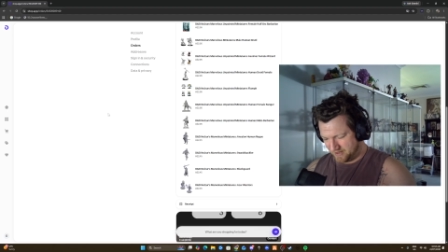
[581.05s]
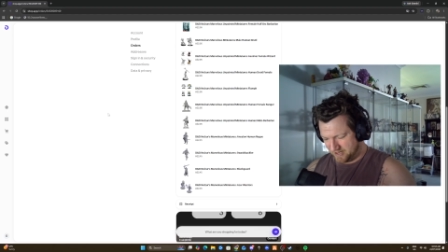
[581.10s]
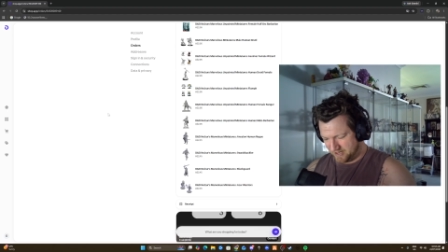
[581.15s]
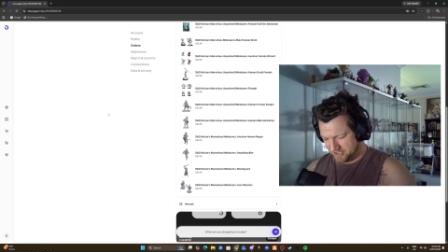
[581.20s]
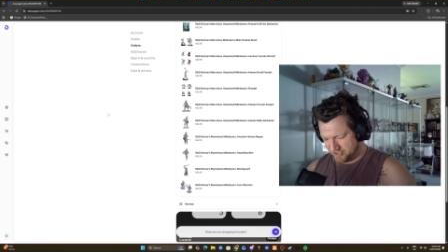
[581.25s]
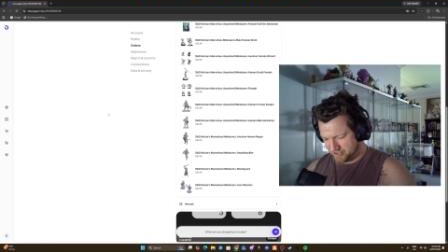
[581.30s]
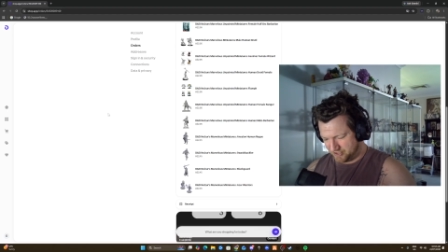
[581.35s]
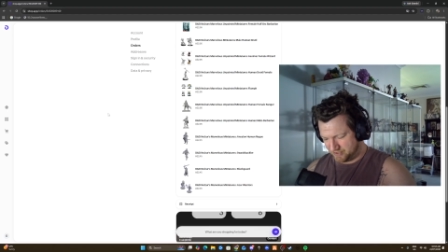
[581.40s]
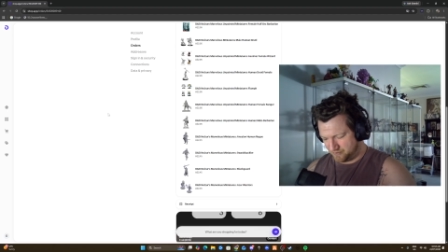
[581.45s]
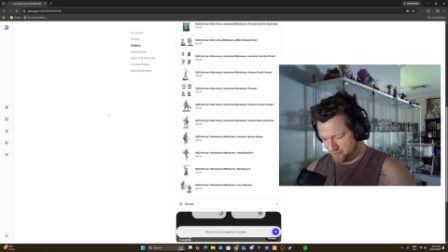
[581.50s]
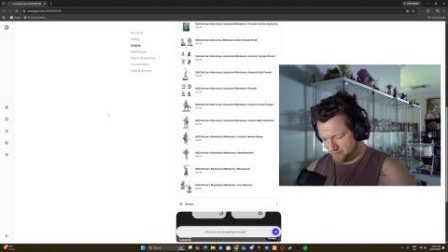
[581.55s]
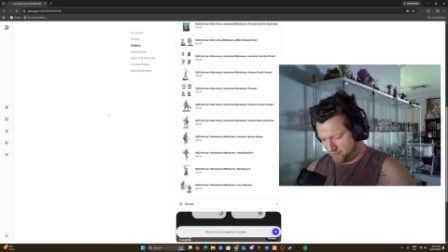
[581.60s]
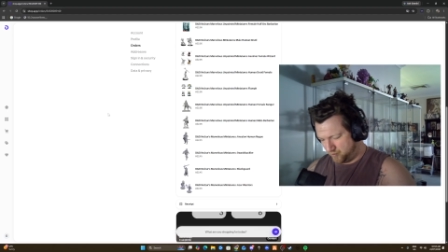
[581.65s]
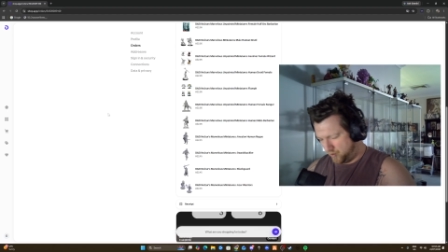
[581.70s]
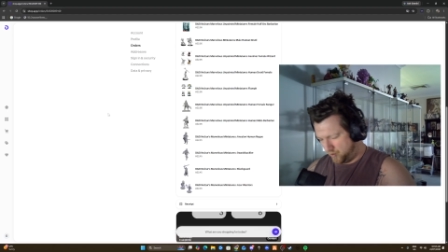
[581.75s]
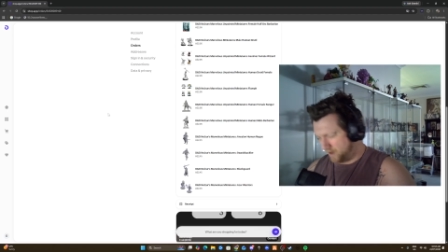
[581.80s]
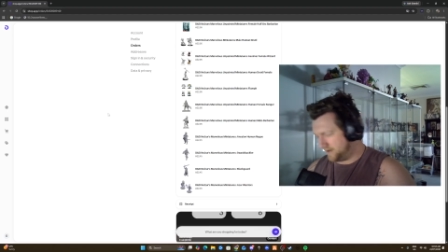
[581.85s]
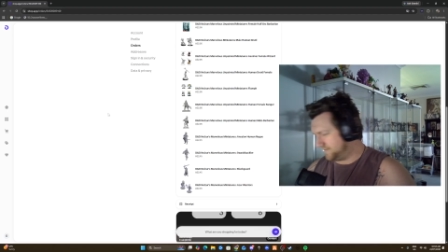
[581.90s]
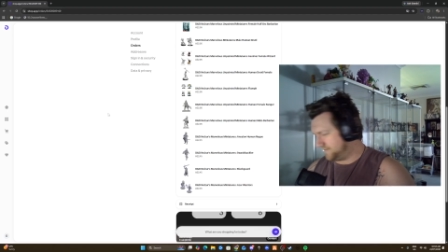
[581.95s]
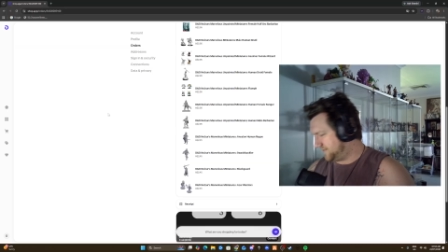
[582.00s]
It's
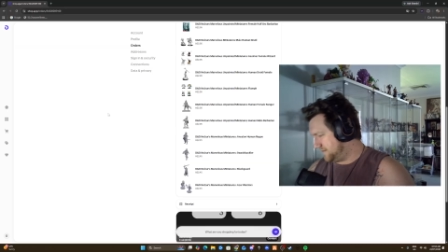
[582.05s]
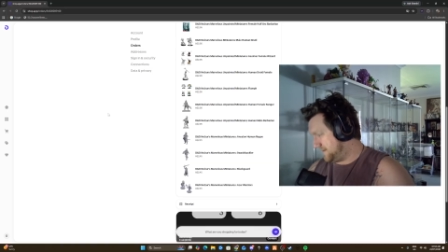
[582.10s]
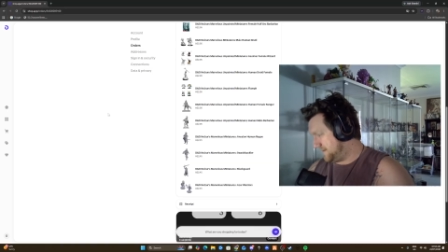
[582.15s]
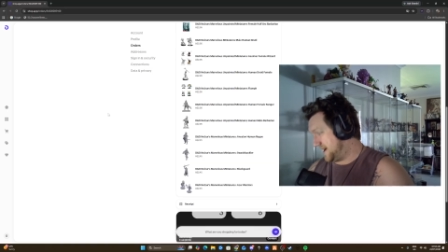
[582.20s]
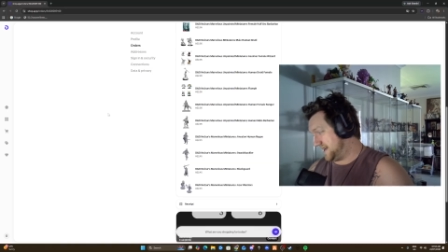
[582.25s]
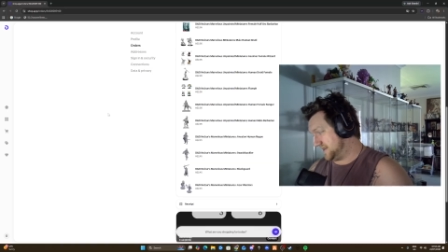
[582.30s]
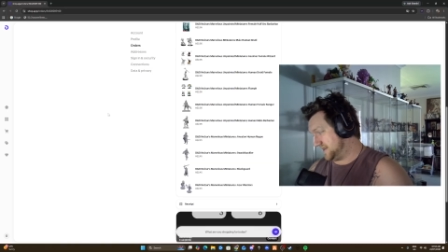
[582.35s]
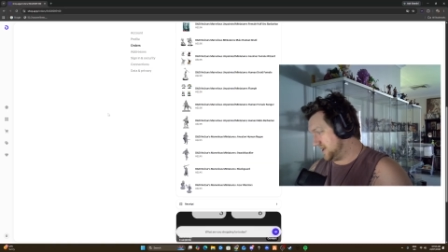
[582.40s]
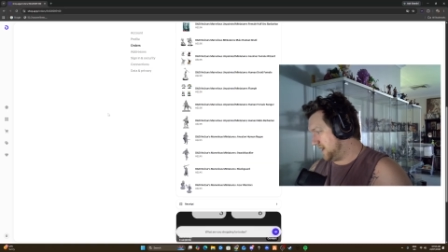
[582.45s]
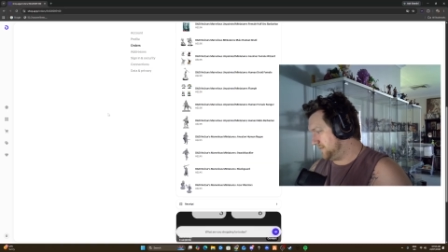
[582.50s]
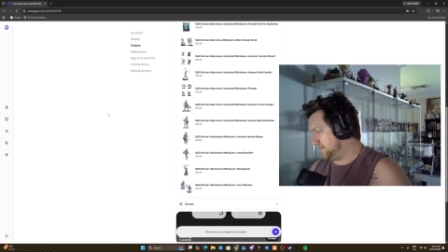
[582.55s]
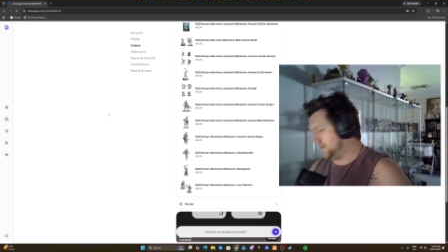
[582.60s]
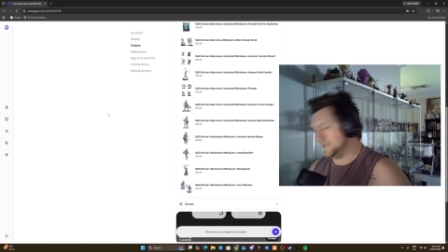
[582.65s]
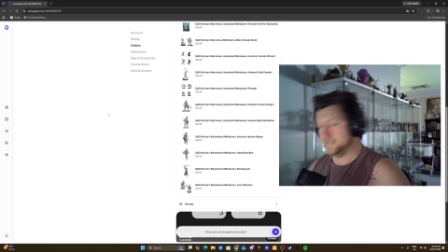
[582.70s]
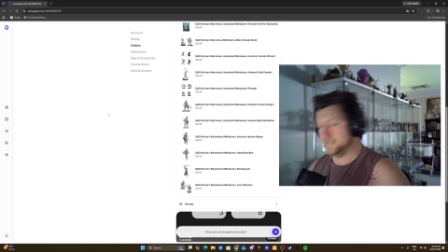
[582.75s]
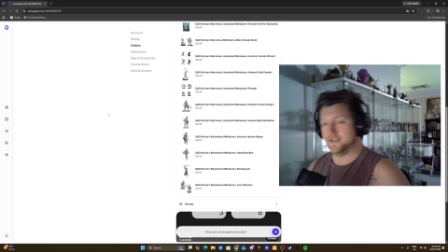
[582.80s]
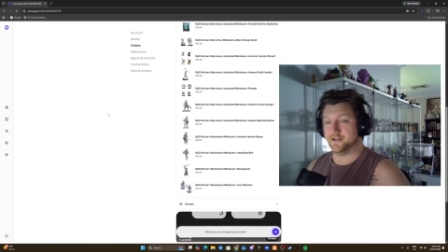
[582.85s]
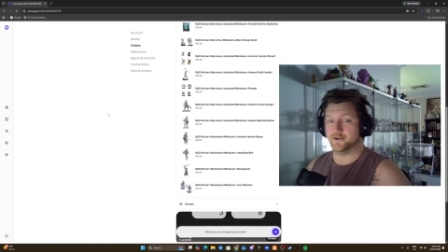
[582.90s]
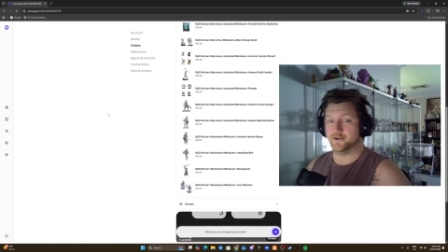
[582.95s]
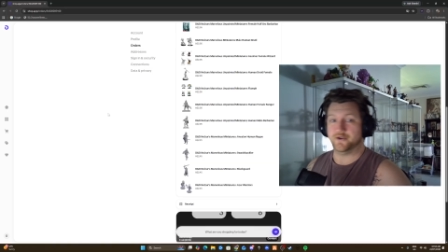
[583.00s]
one of the main
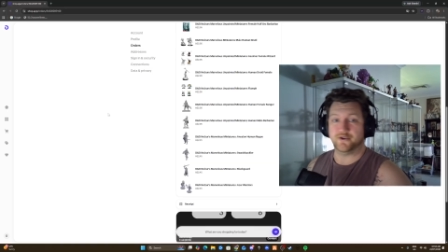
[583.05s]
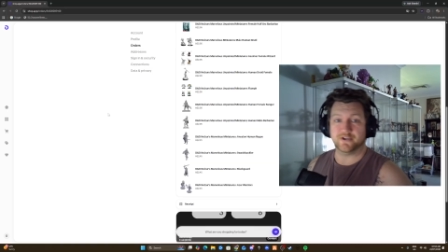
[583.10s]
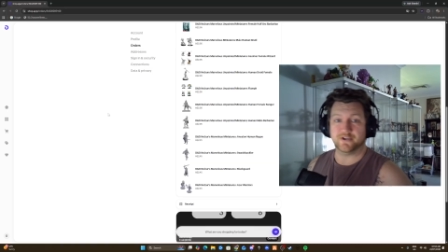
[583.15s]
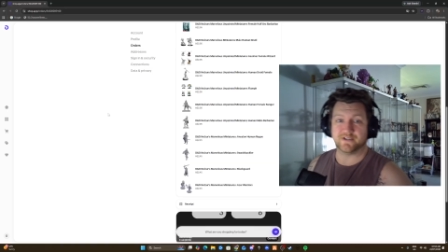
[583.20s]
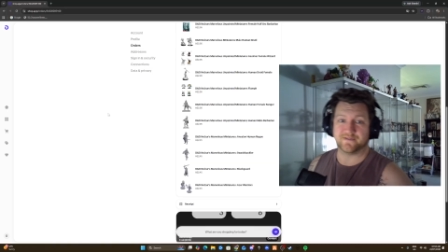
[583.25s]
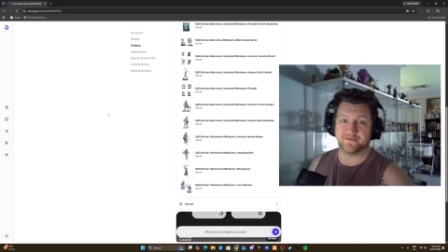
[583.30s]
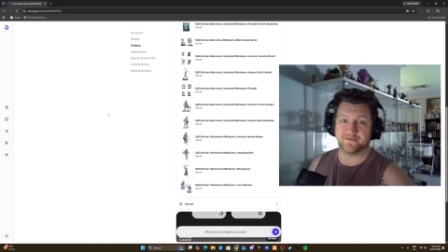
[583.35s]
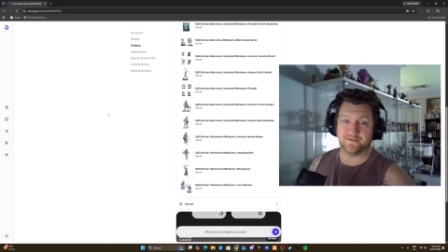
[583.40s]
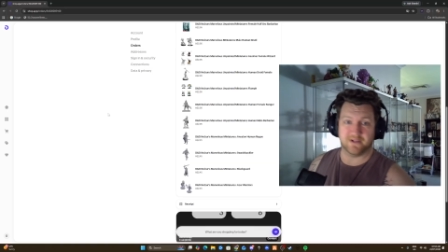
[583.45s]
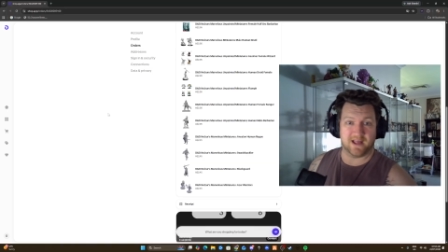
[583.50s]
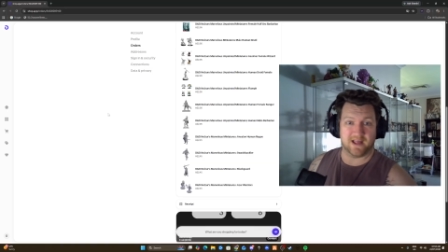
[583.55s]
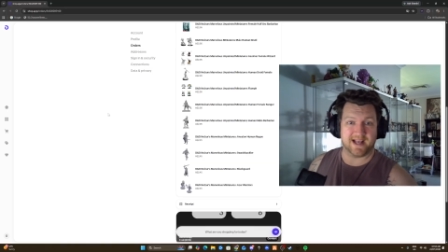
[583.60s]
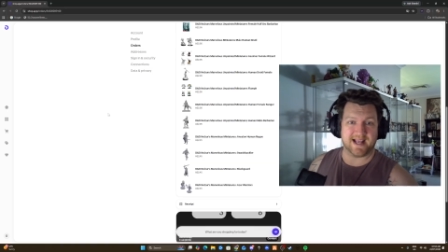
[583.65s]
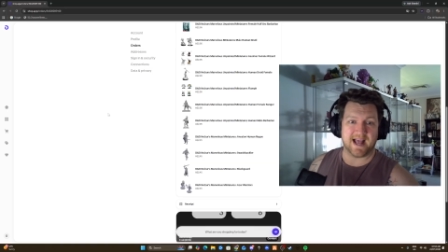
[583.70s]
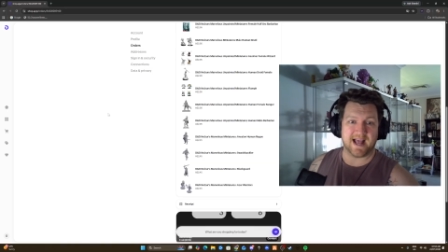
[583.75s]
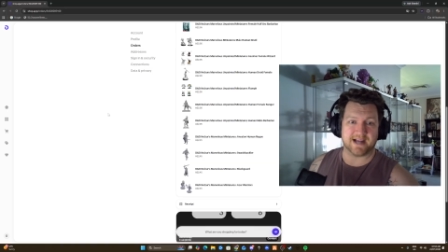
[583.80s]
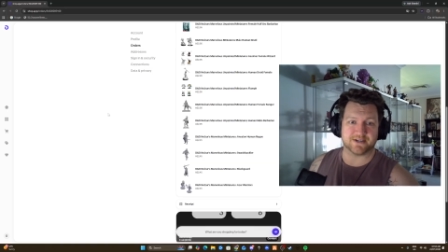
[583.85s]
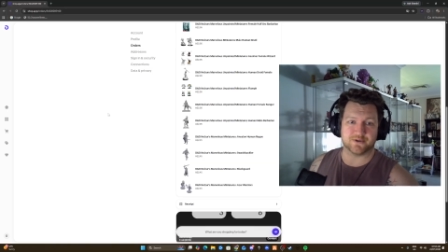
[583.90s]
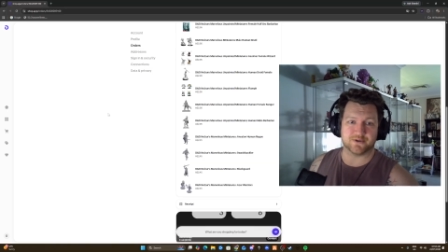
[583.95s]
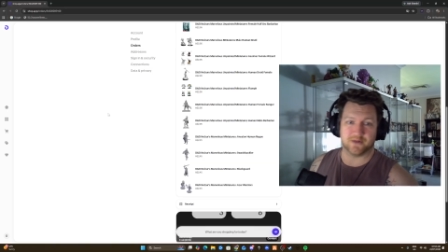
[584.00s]
companies I do use for
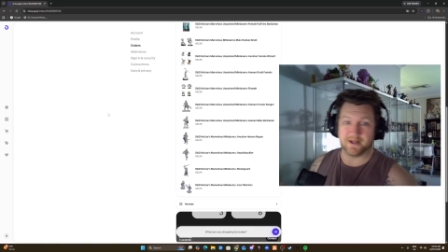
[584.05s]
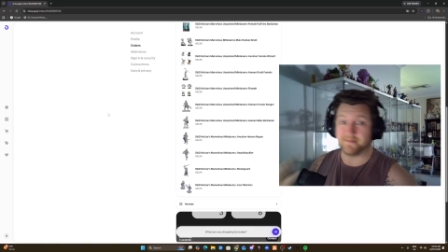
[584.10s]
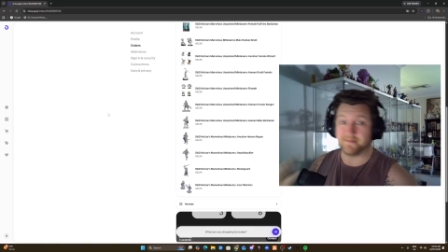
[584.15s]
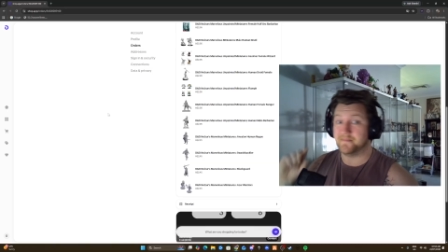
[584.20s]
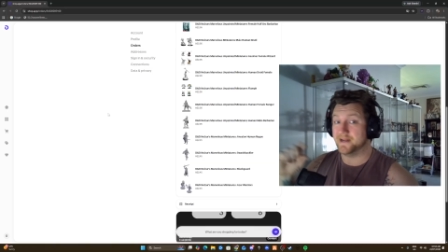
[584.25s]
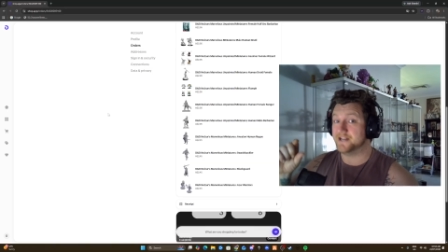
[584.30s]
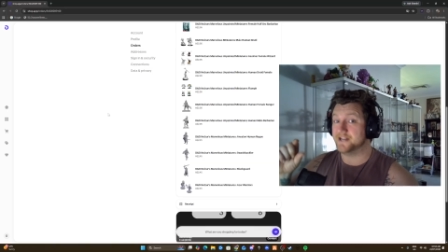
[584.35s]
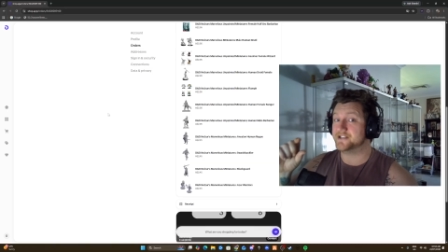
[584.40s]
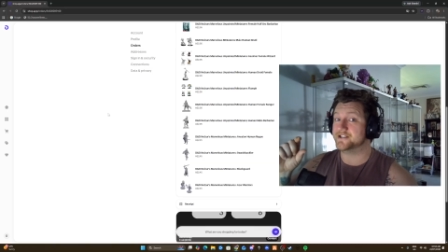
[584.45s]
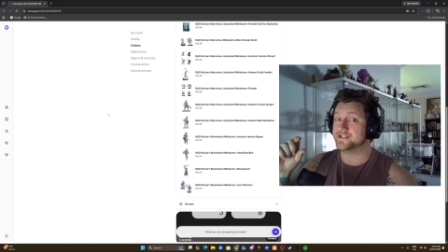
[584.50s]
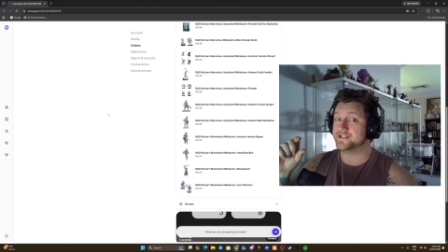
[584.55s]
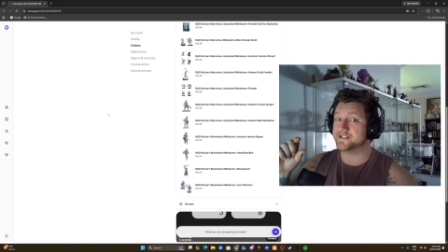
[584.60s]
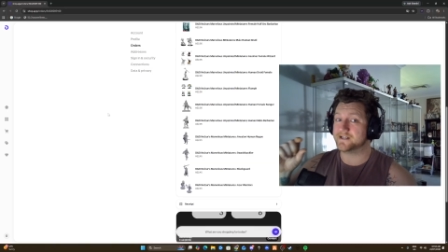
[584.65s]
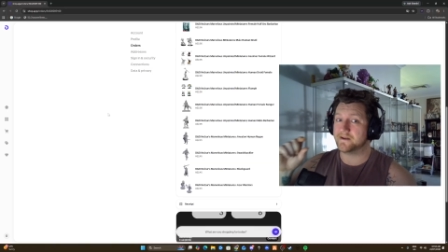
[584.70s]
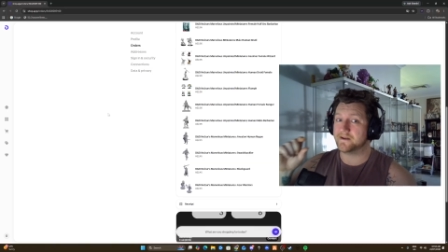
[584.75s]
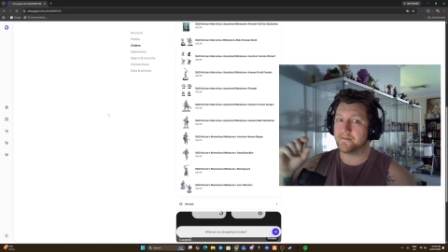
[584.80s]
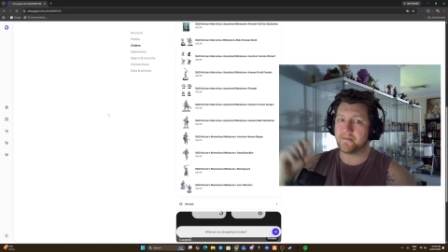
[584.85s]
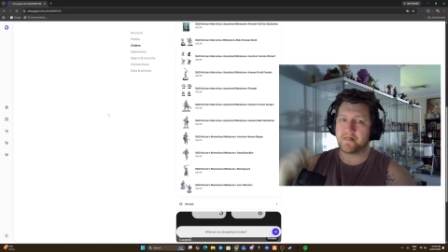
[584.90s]
like actual like miniatures.